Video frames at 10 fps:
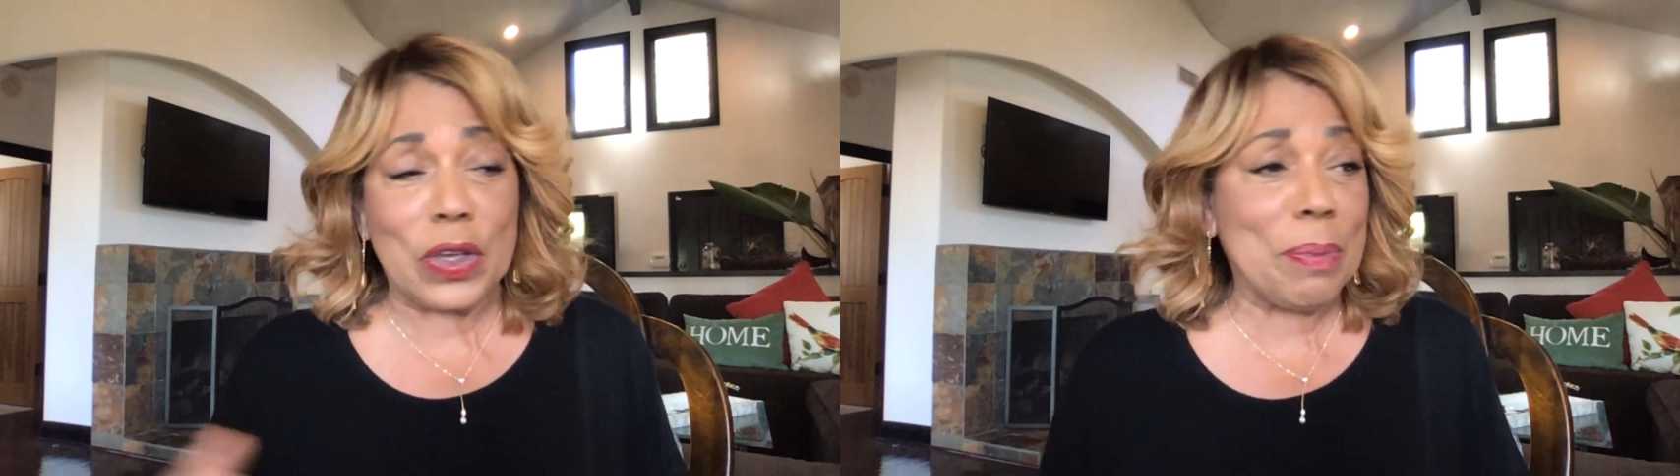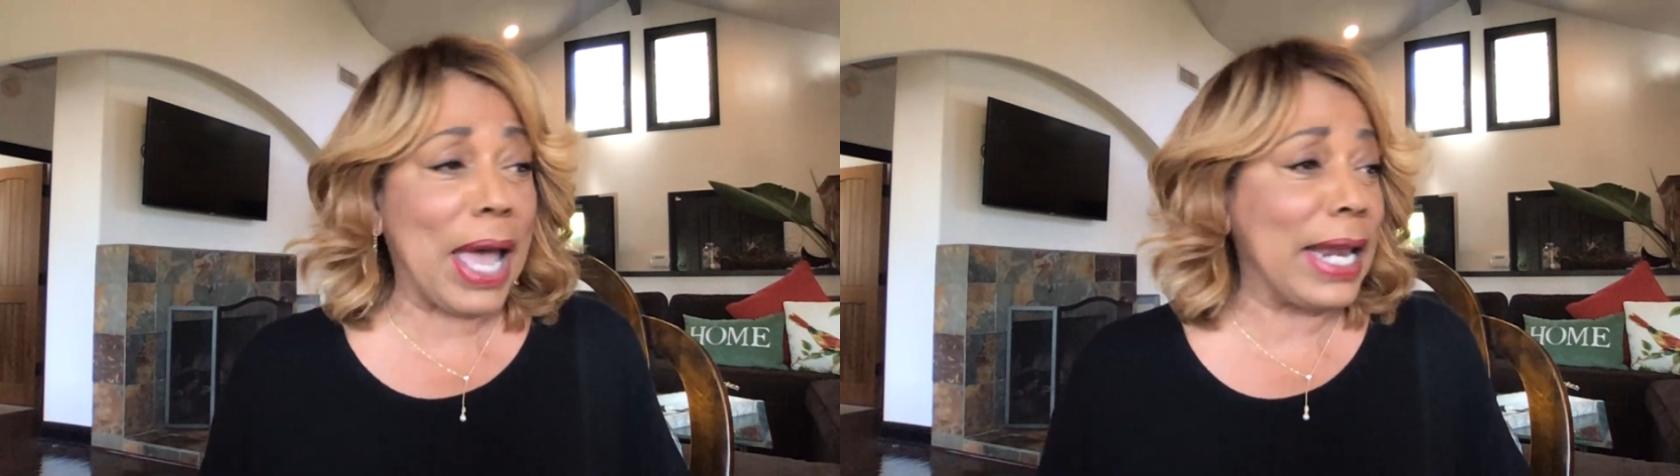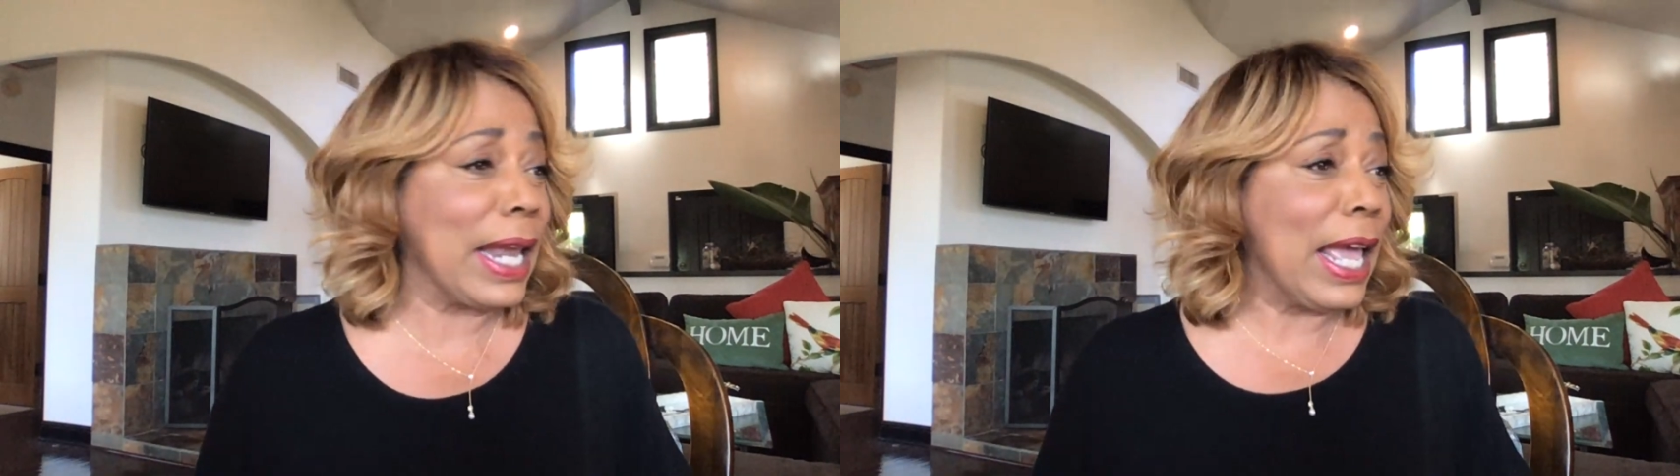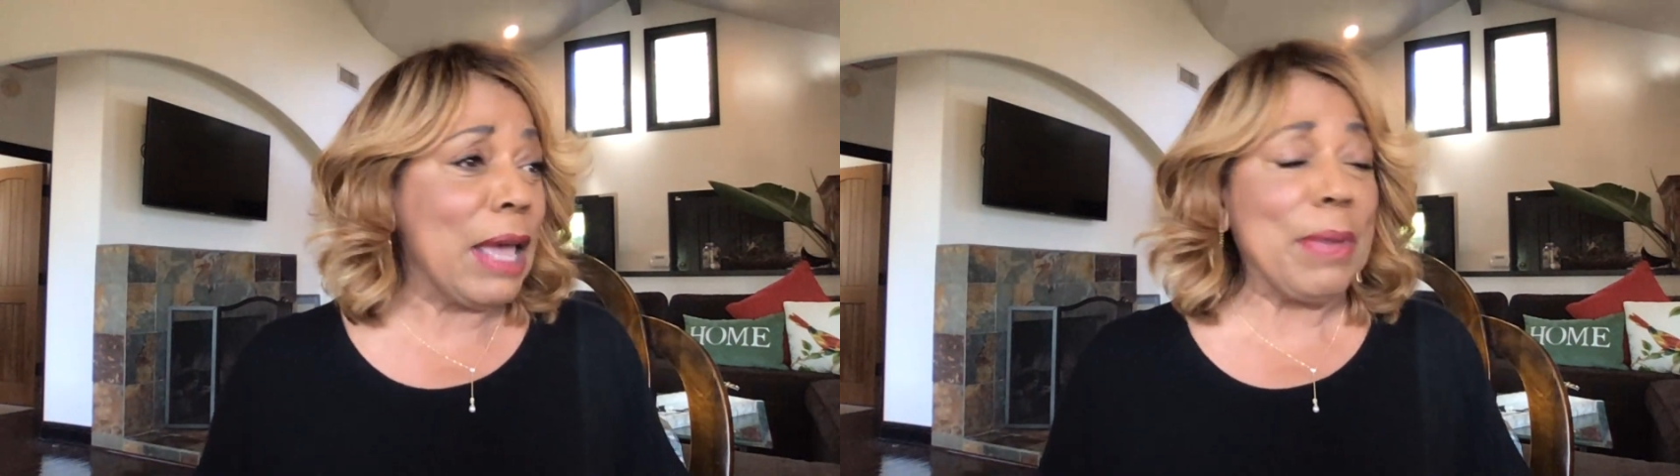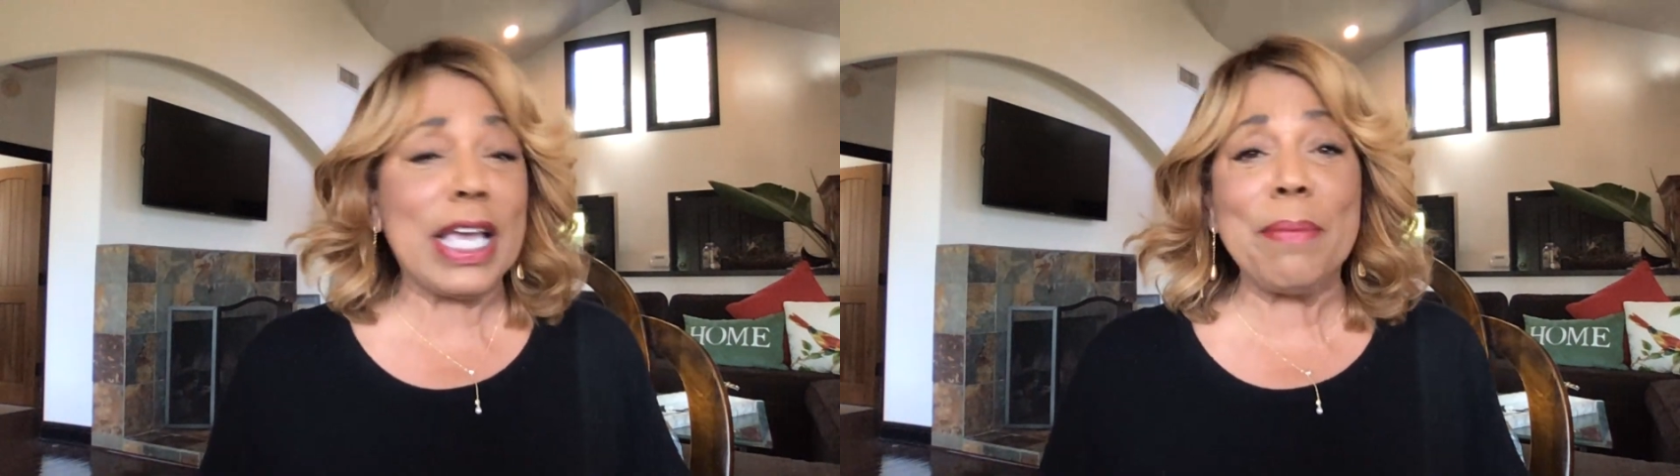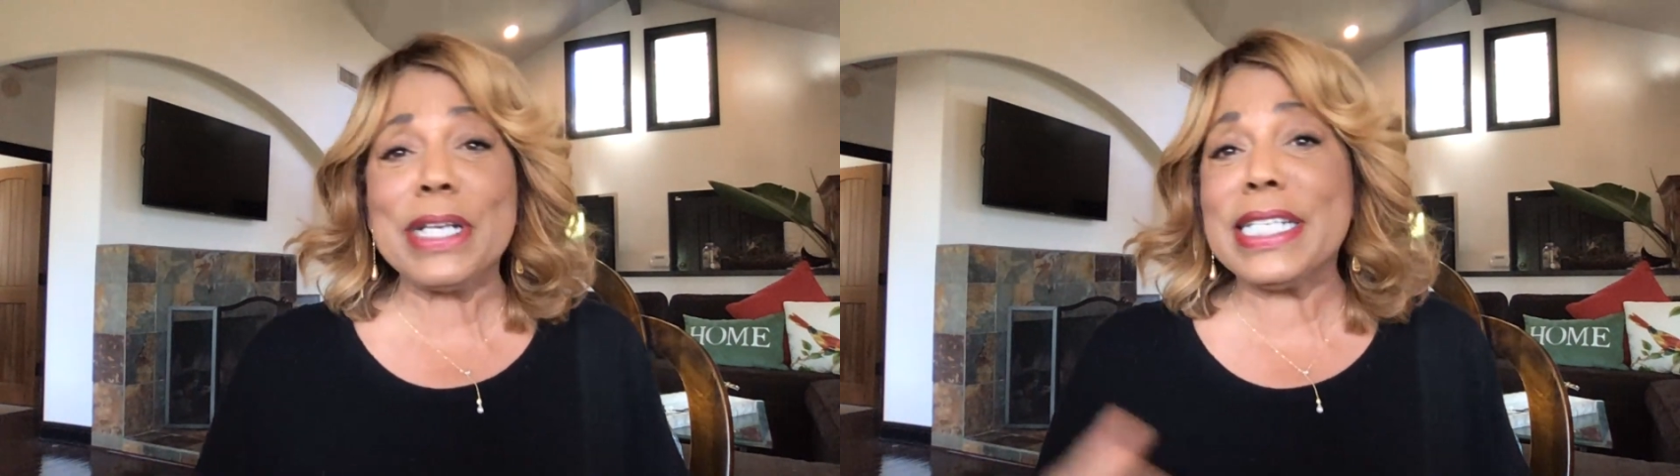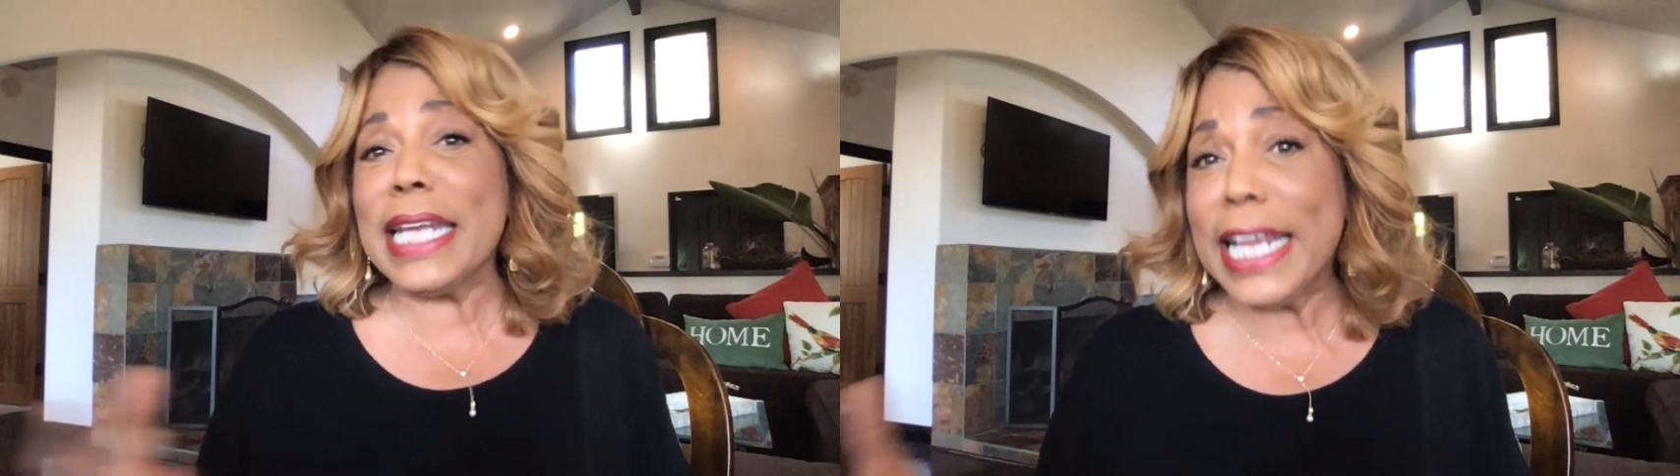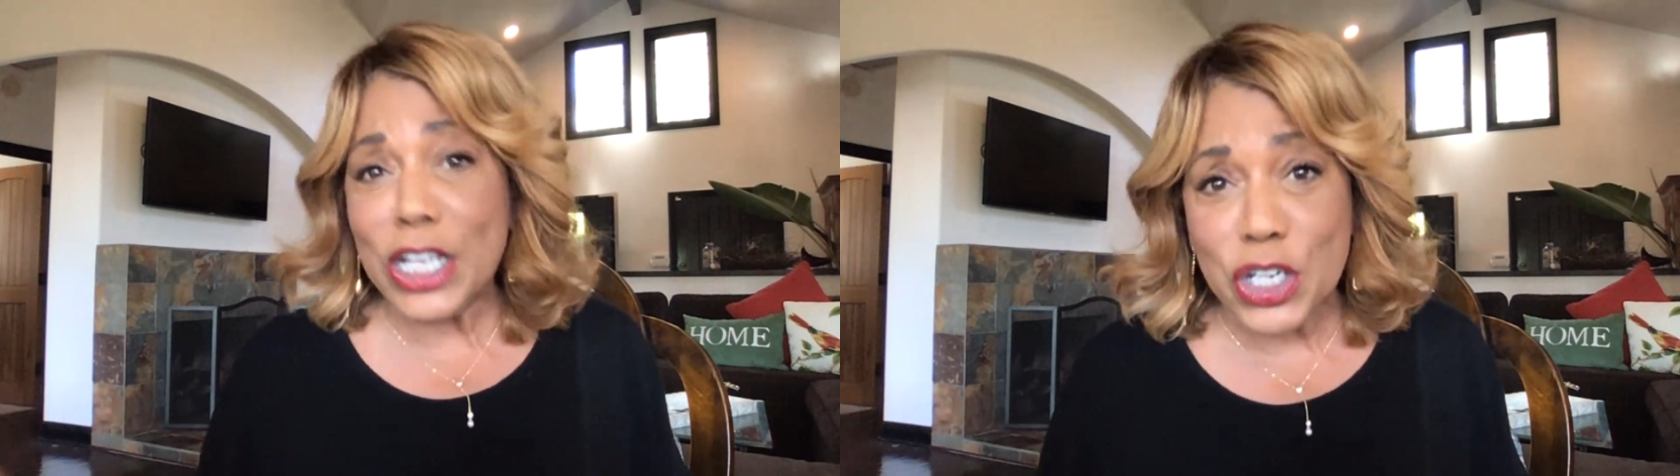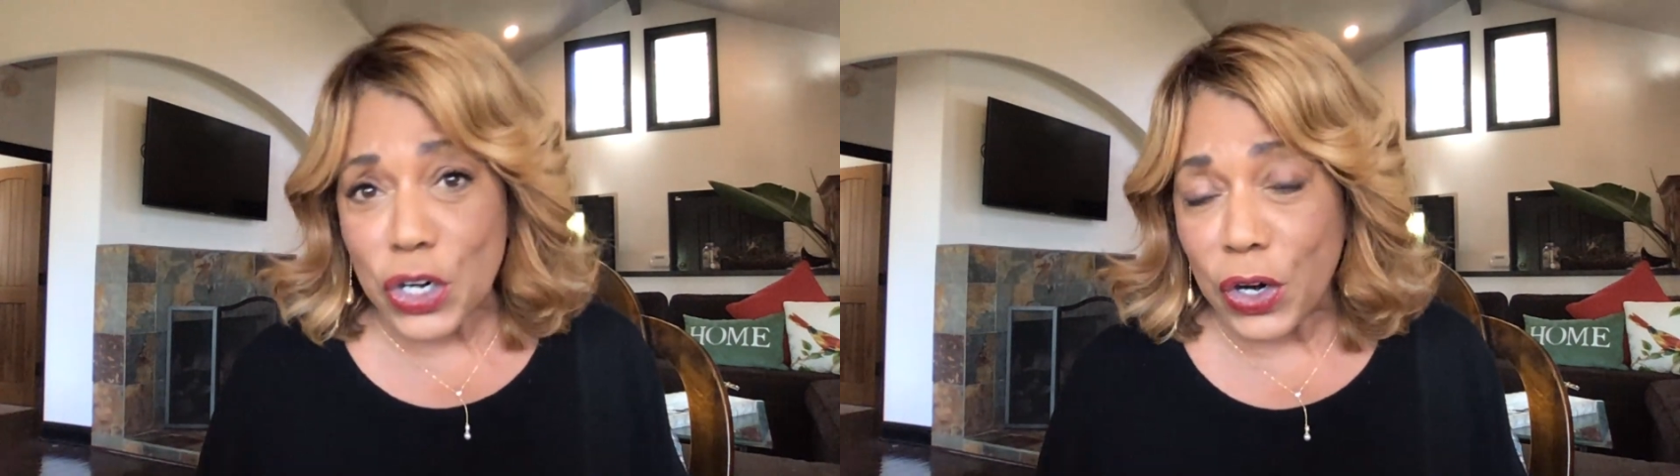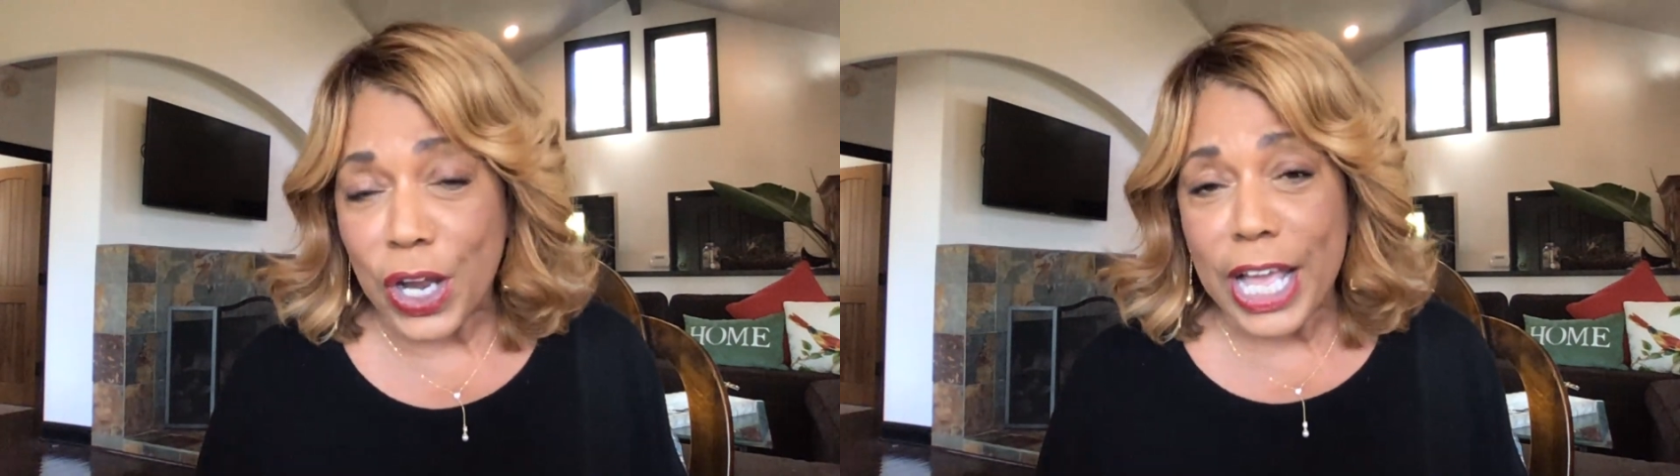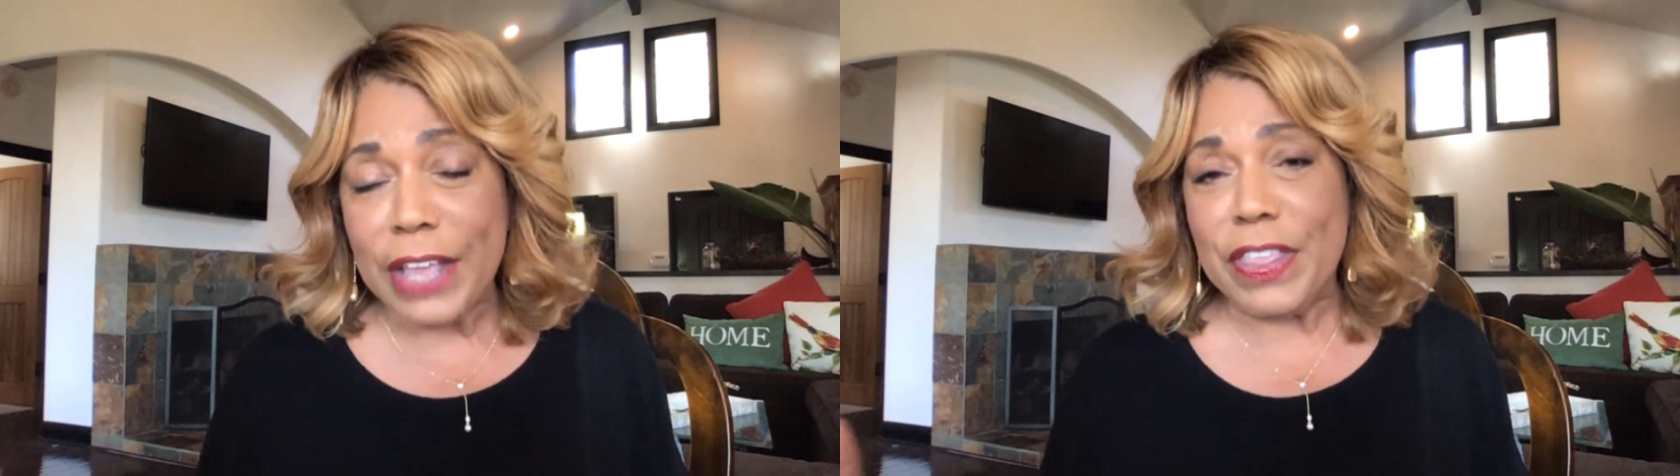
You might become a teacher.